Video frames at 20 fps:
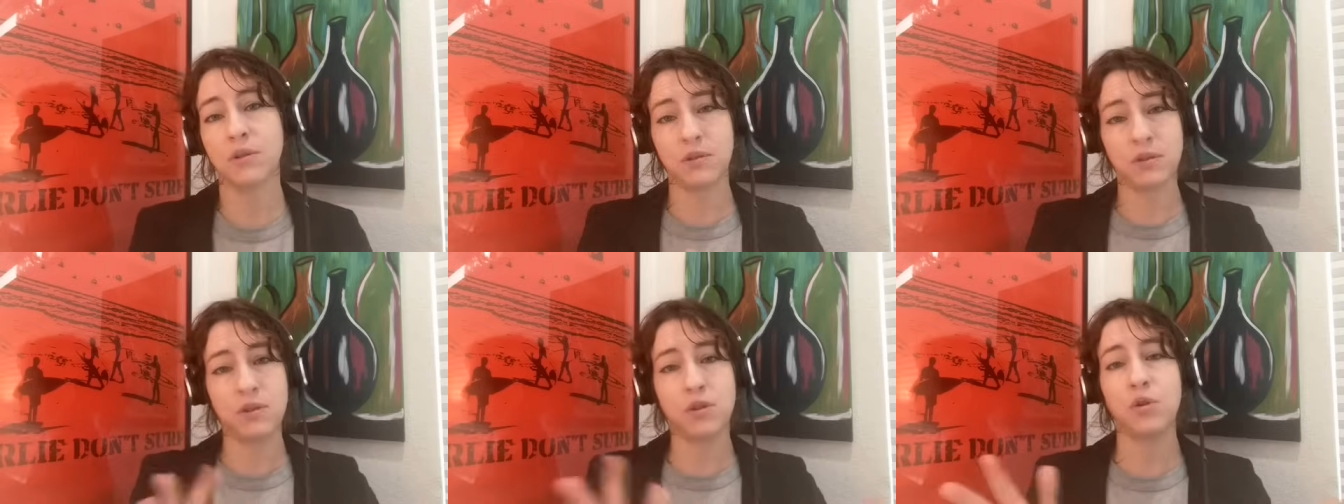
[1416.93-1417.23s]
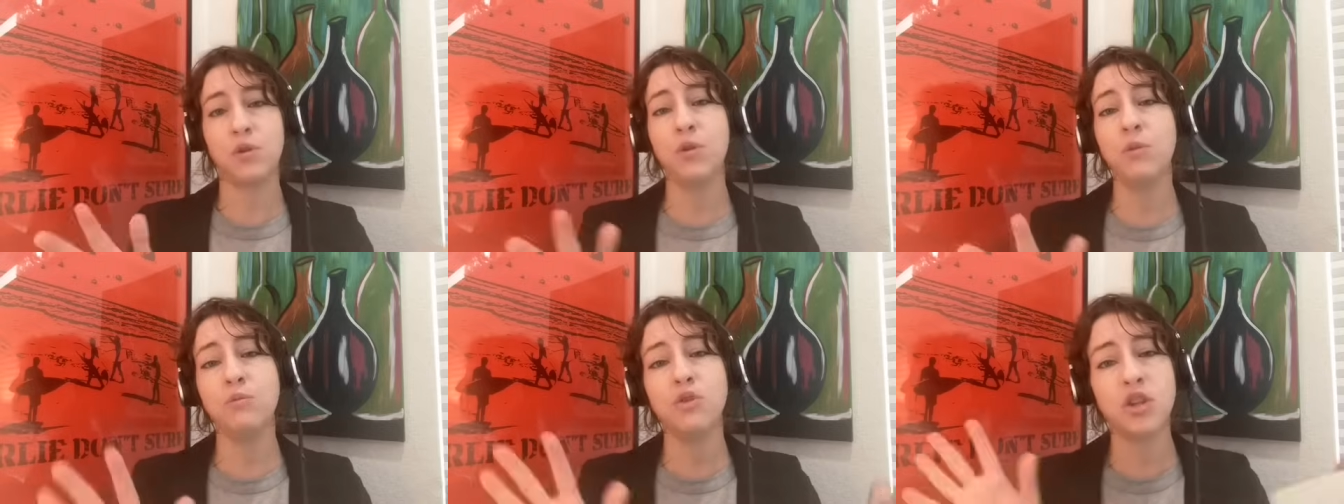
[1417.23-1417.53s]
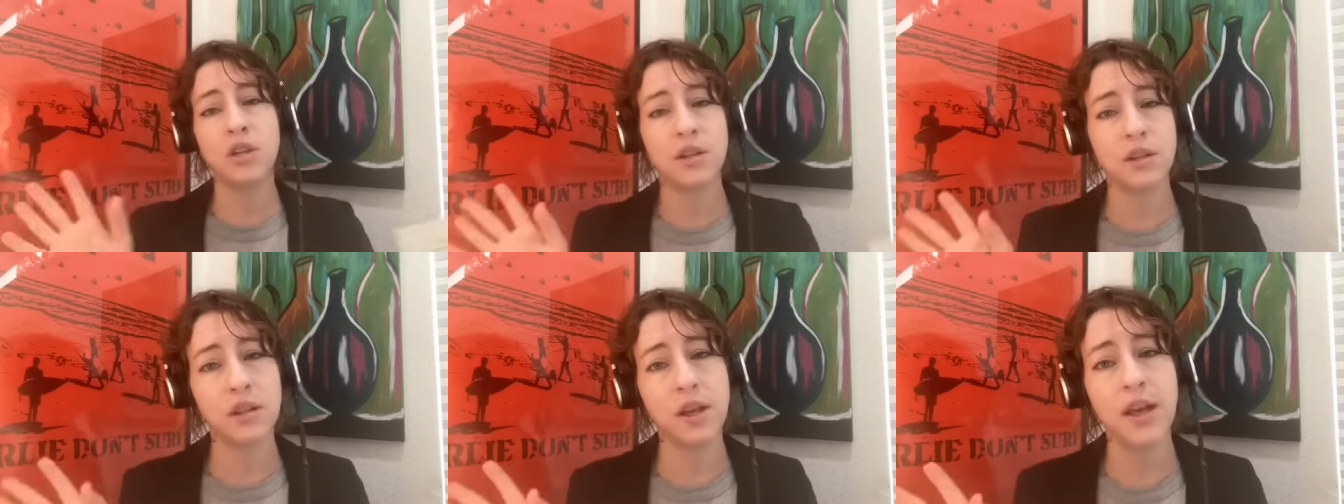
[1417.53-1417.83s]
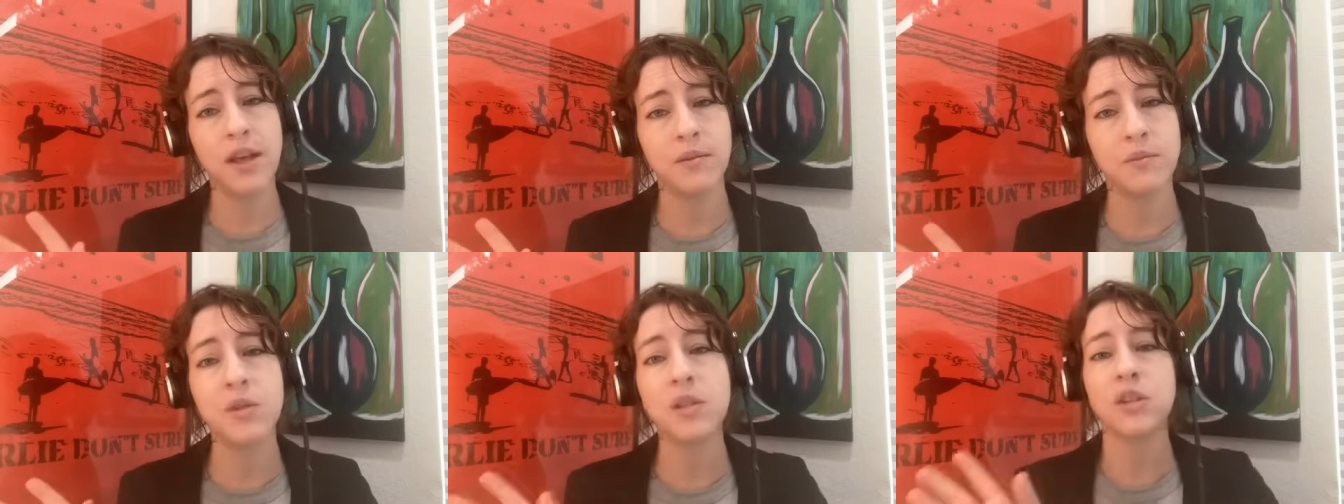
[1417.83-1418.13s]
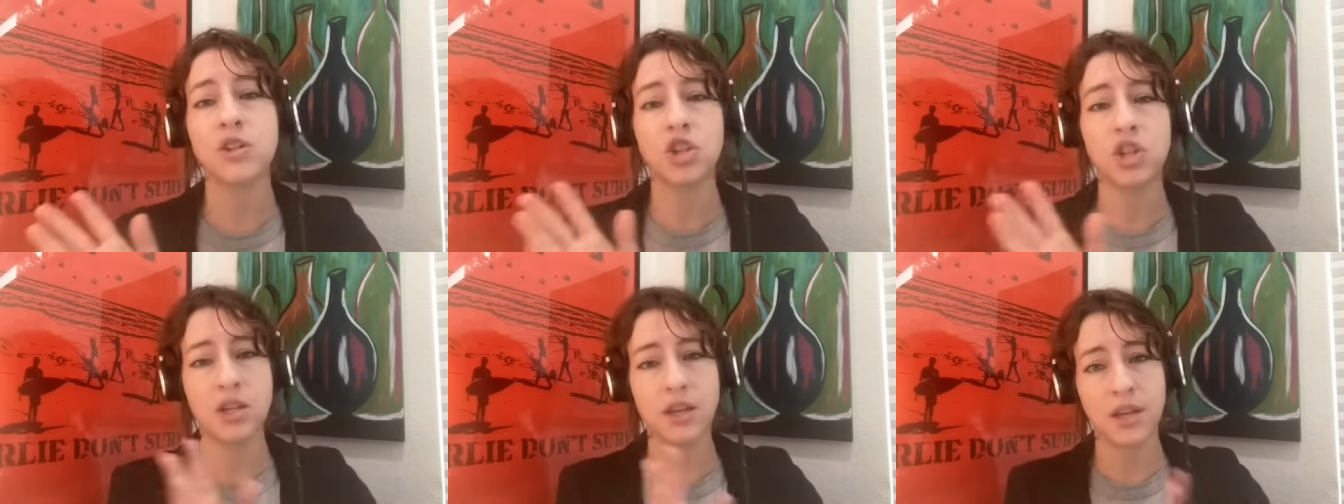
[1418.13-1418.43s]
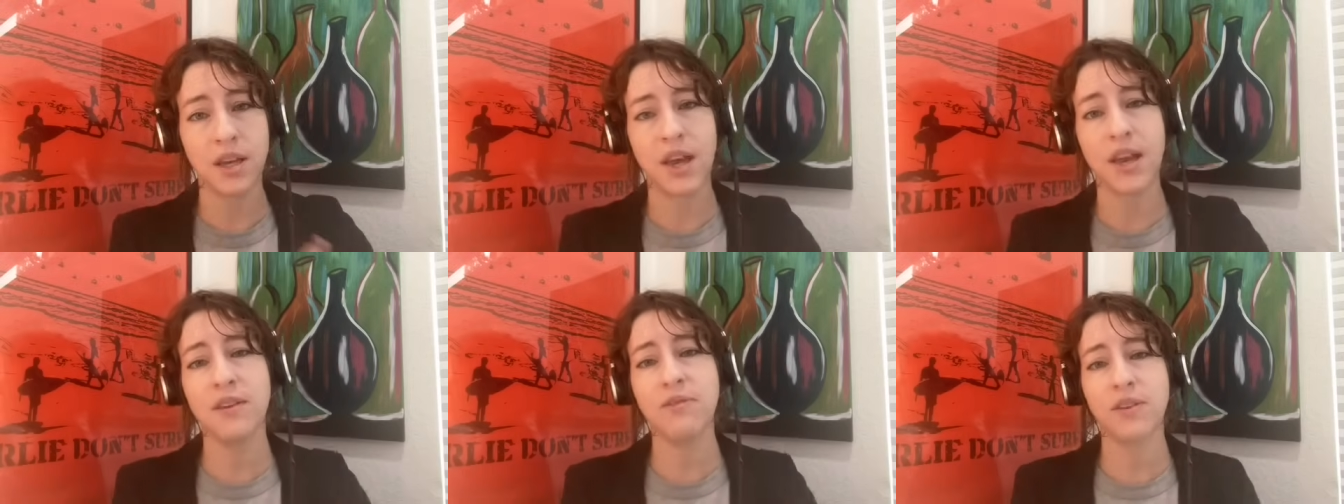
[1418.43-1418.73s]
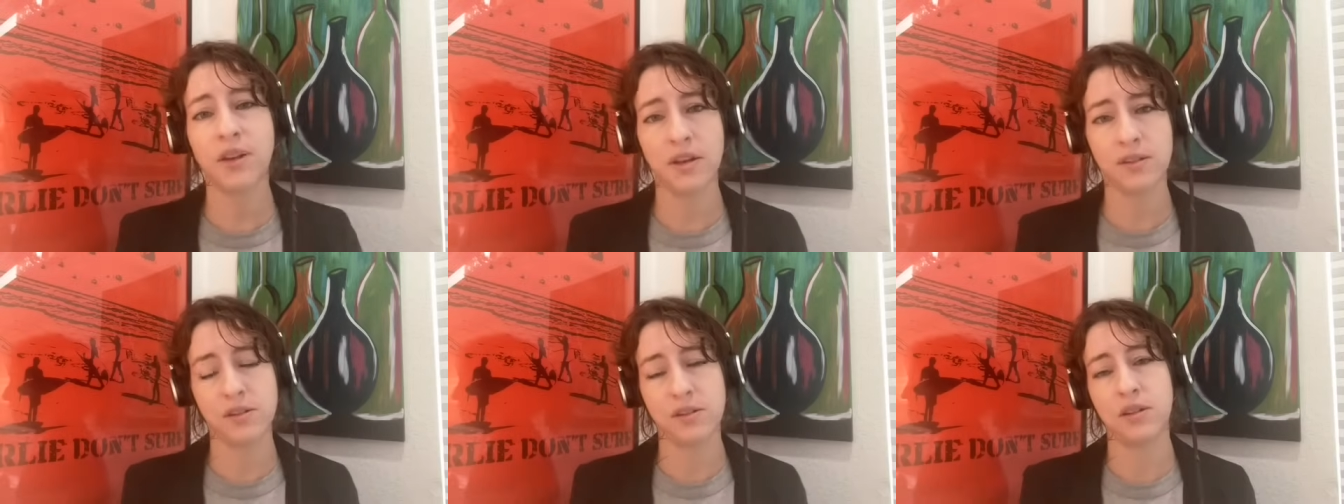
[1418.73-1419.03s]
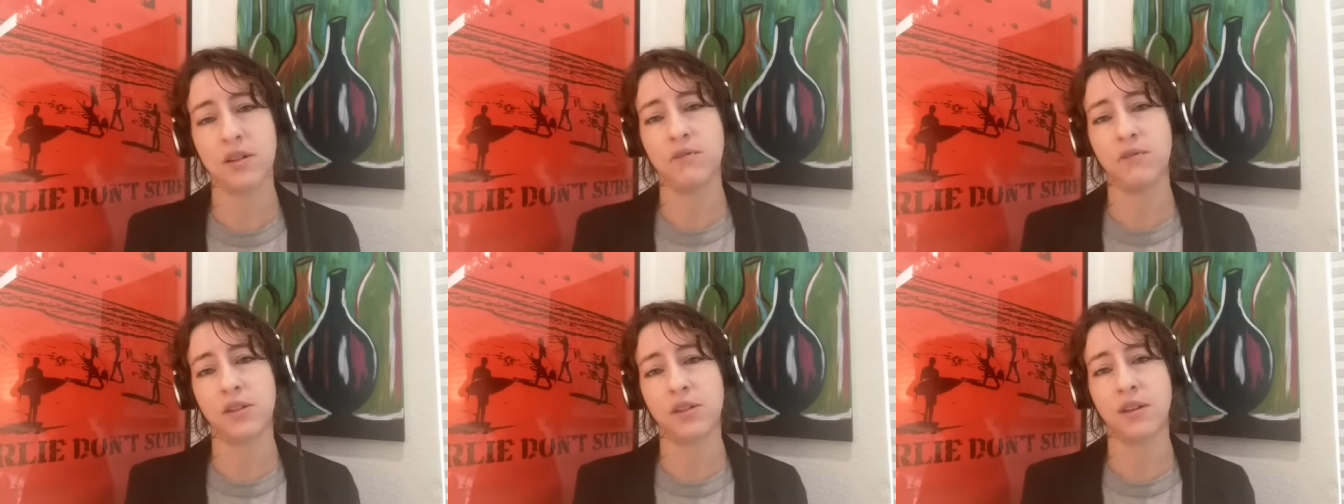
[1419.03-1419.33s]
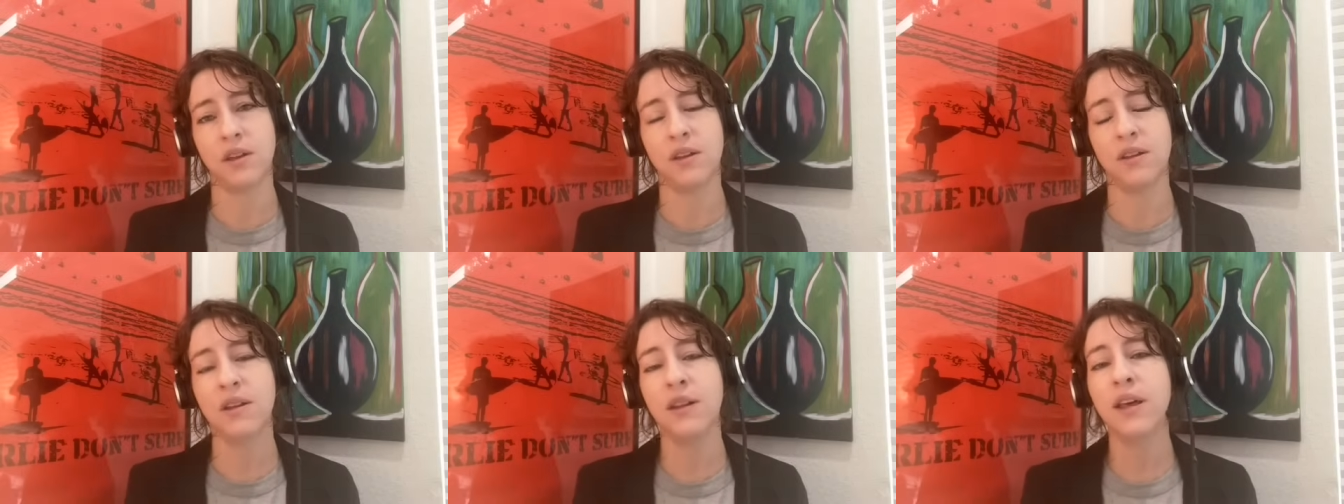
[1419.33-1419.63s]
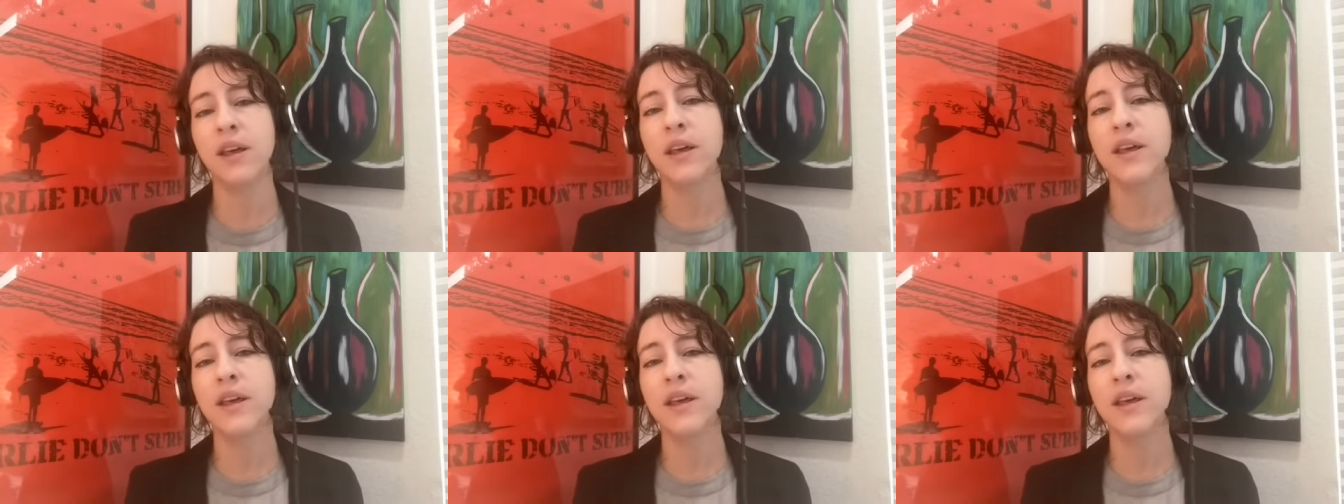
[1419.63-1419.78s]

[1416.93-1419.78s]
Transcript: to whom she claims she gave custody of the son,